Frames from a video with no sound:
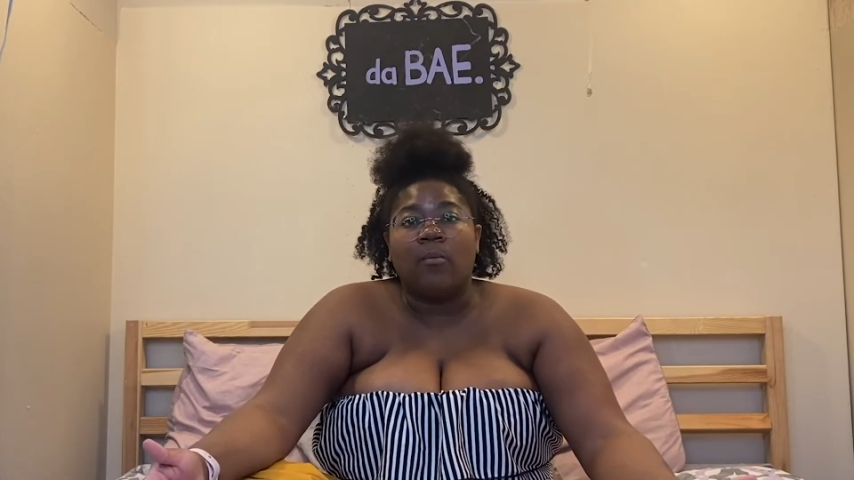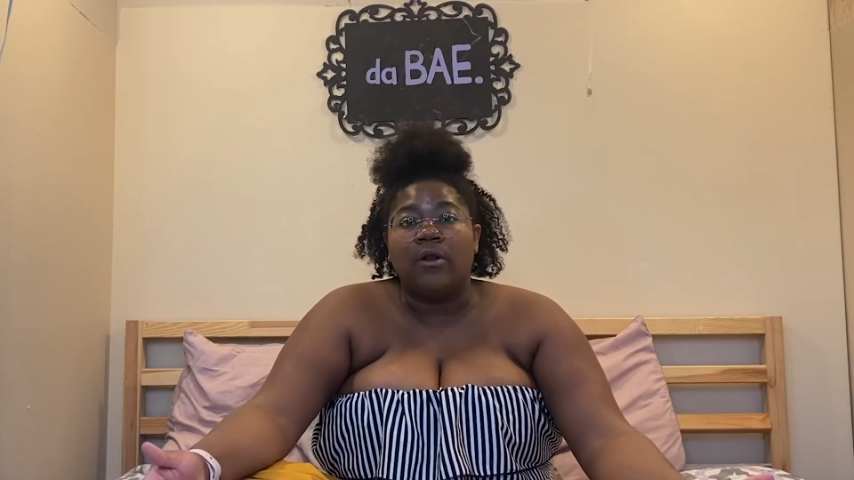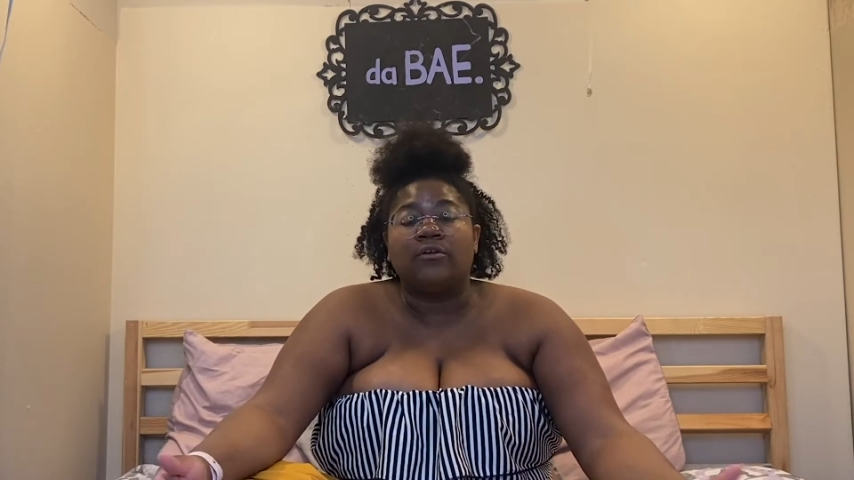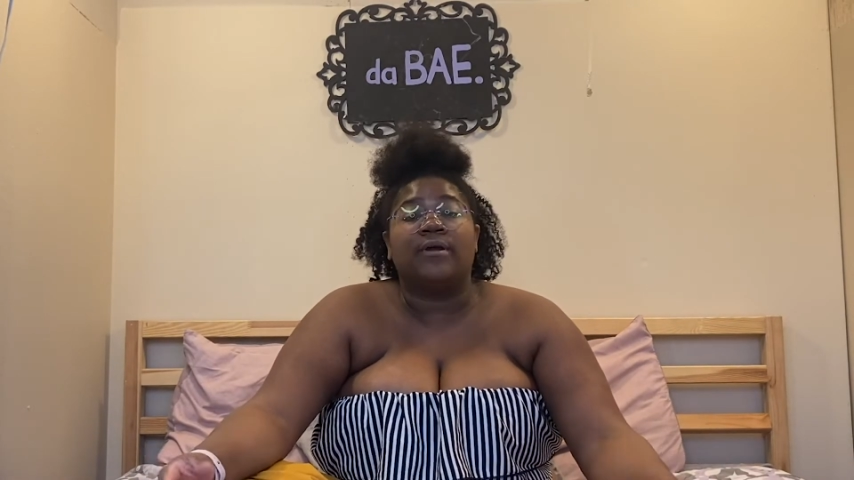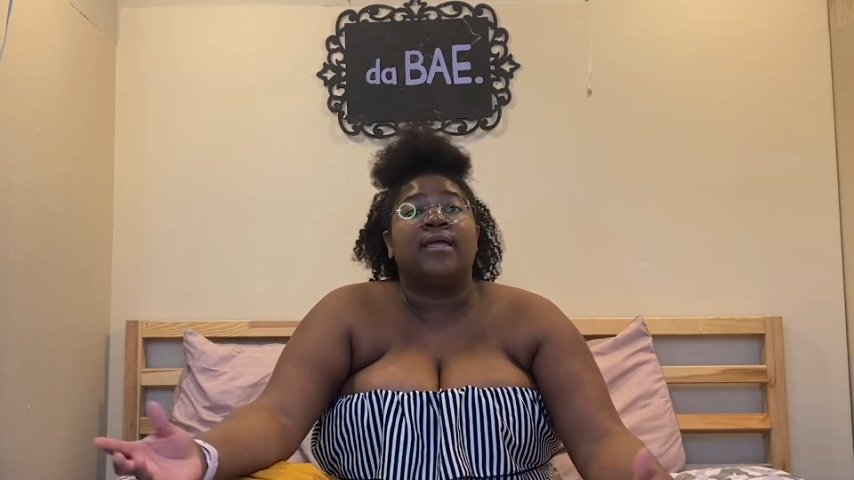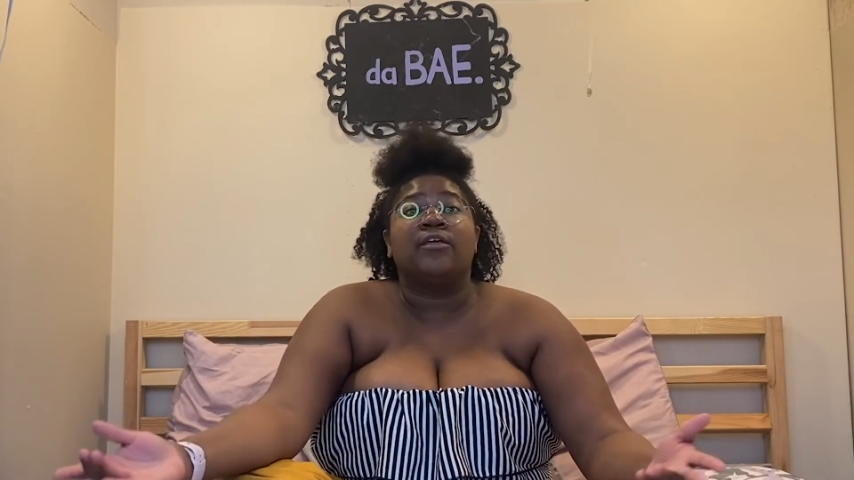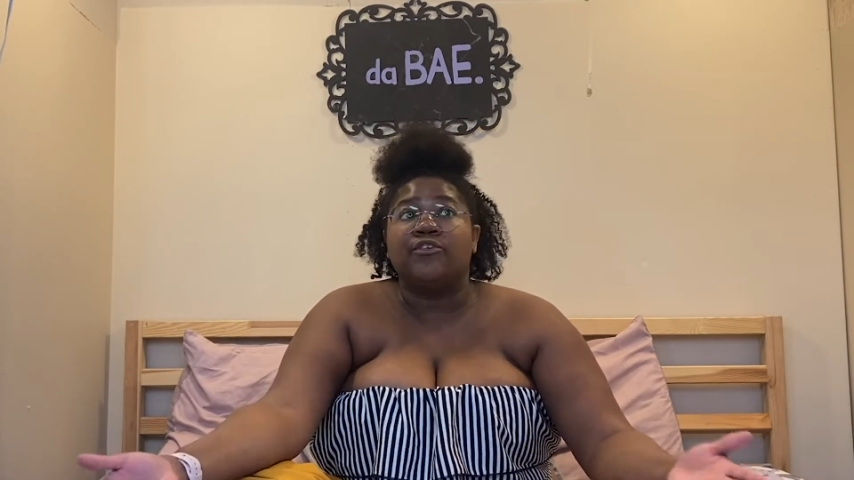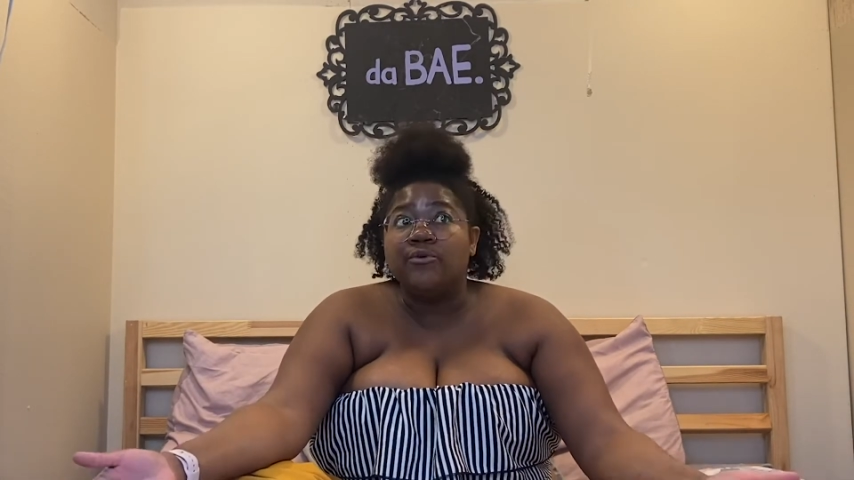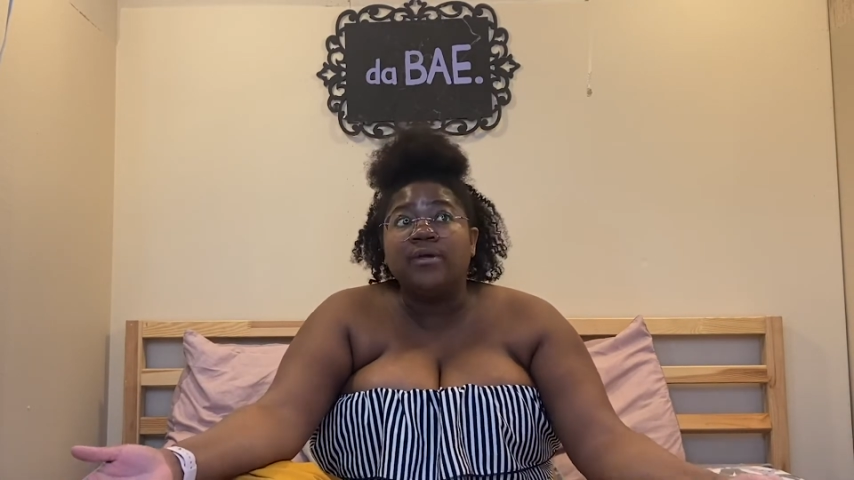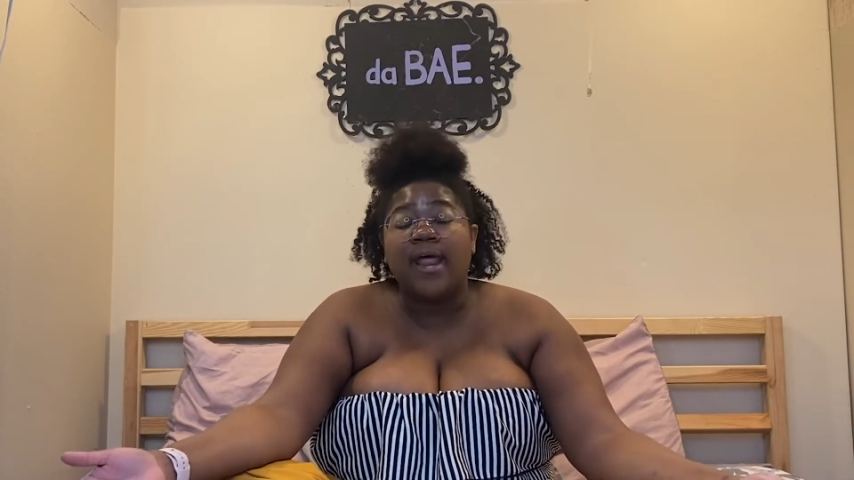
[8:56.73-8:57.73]
wondering,
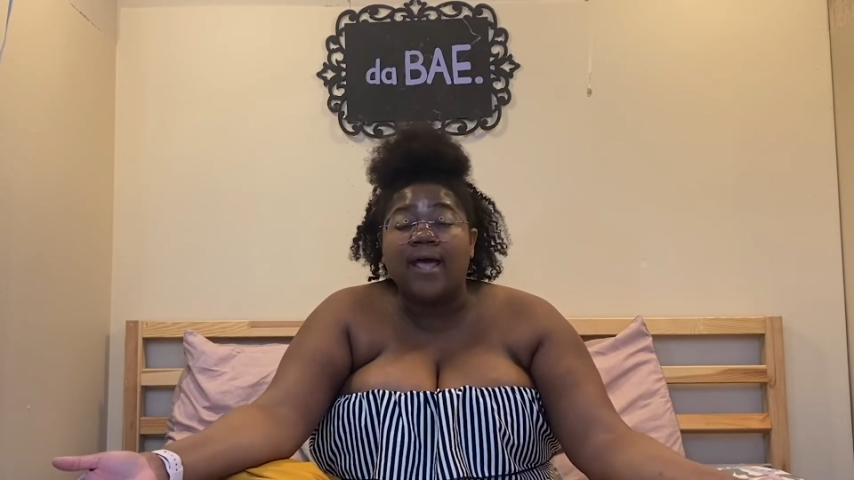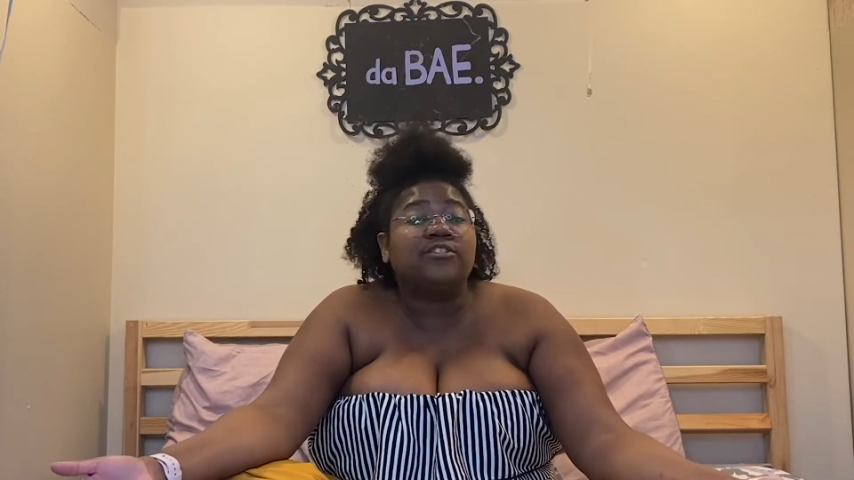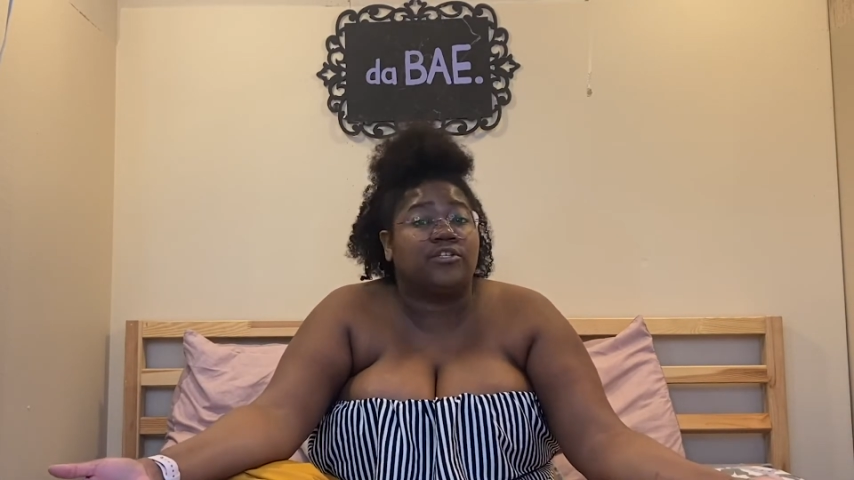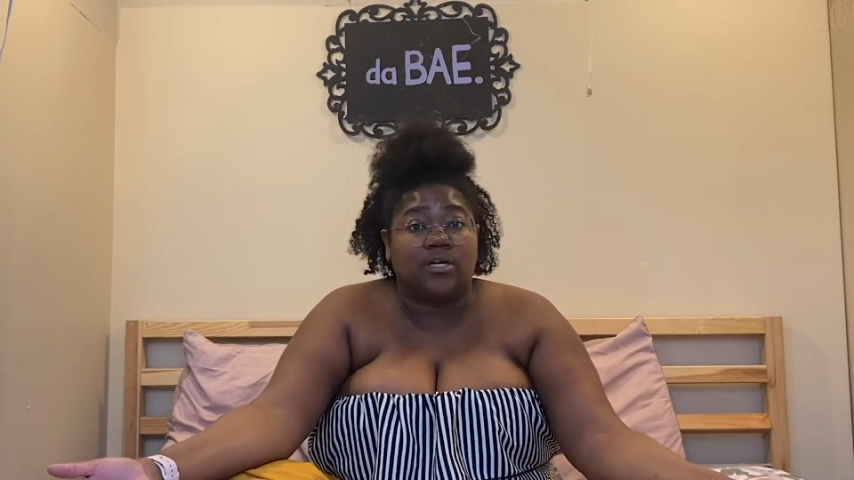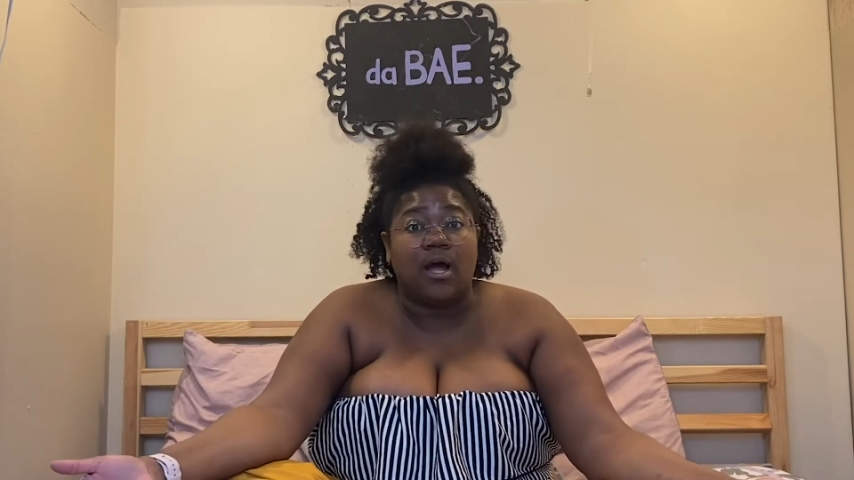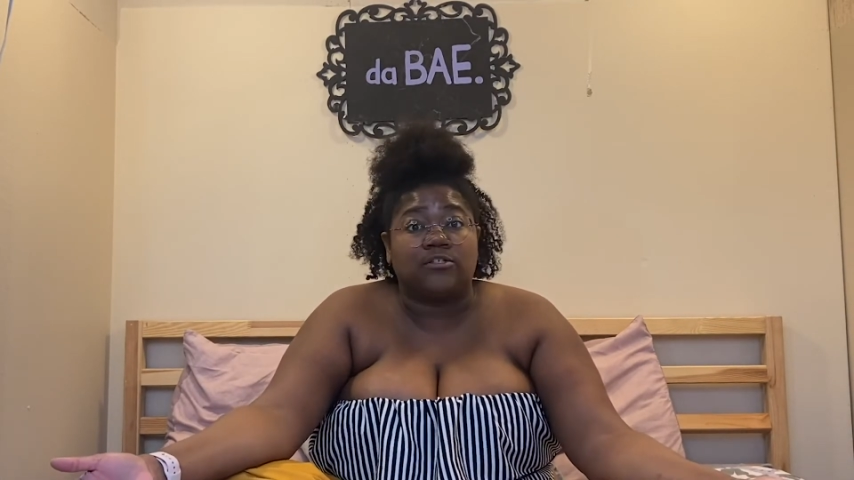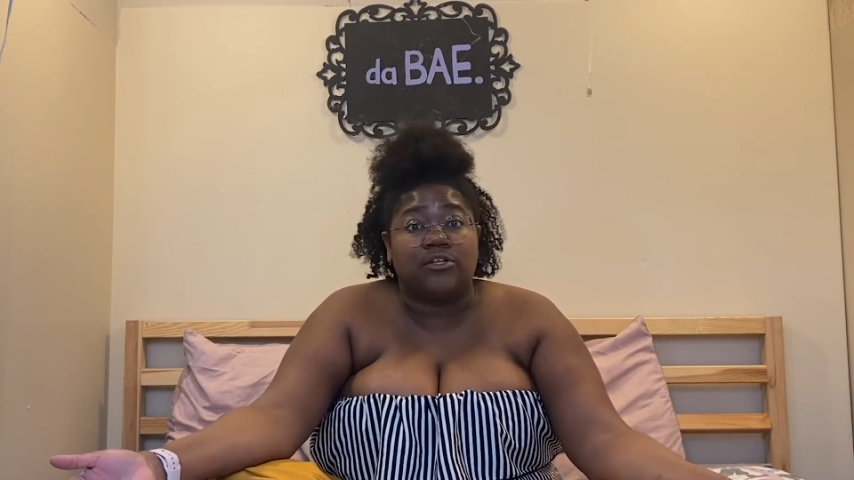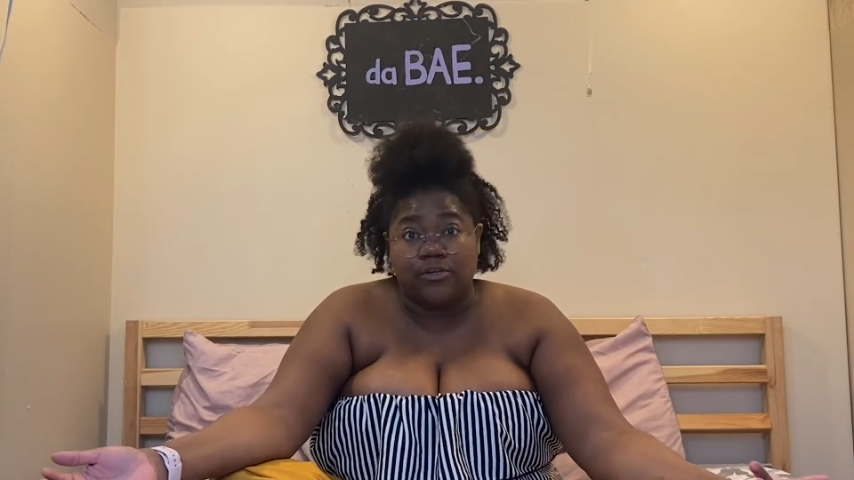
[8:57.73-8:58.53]
you can ask your doctor.